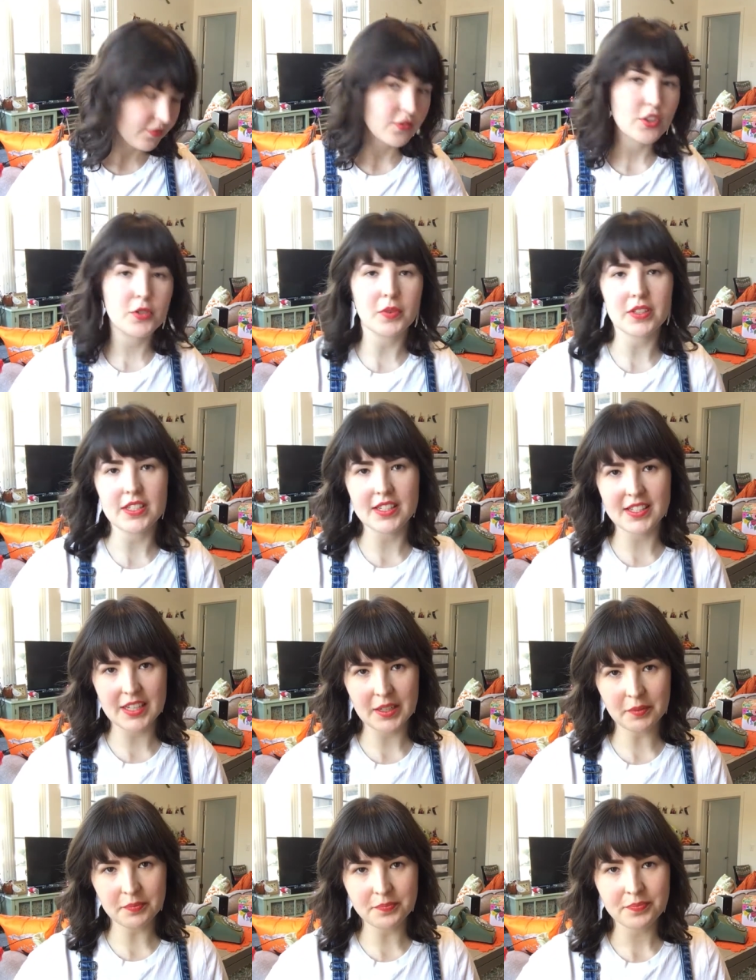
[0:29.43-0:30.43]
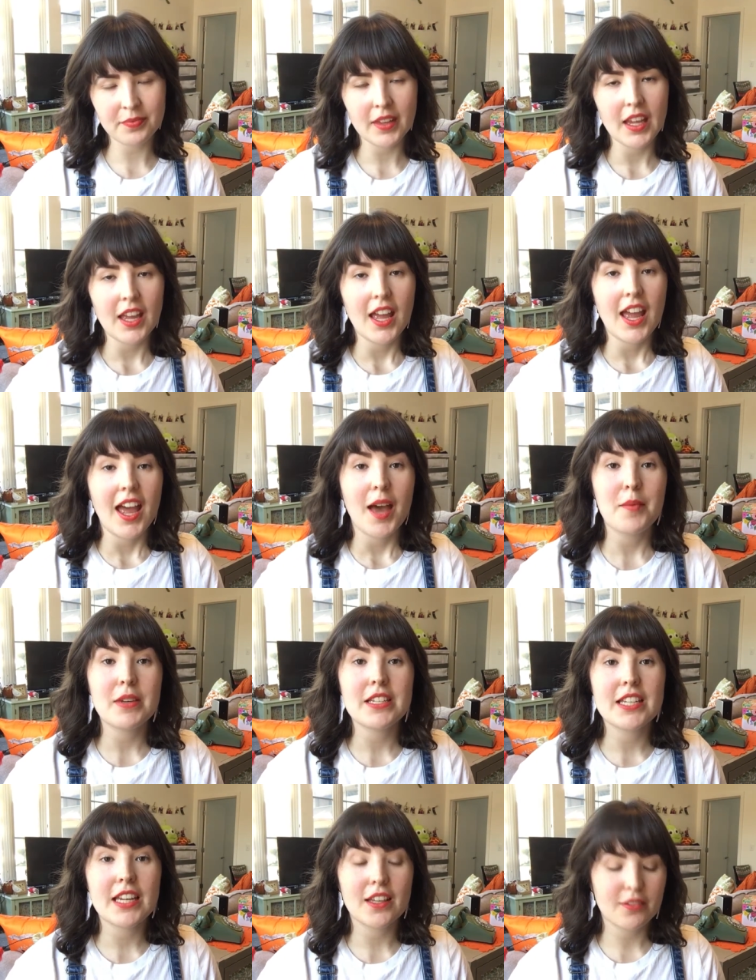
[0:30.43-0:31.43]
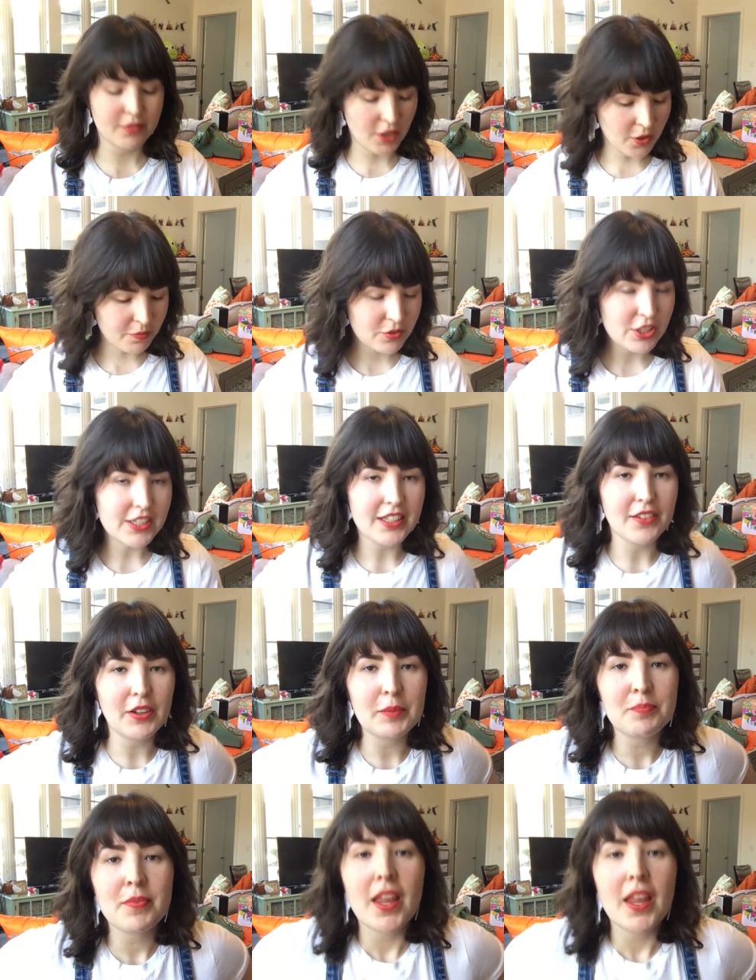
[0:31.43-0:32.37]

She wants to sit. Nope, she's leaving.